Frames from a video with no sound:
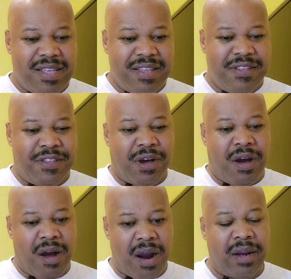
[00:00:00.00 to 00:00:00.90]
the
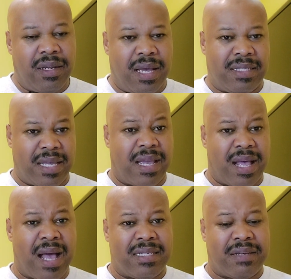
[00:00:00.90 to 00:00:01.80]
heart, as
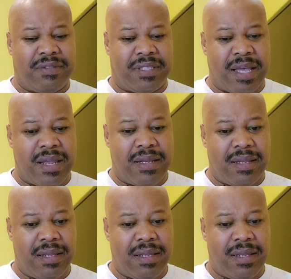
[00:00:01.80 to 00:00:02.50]
I've said,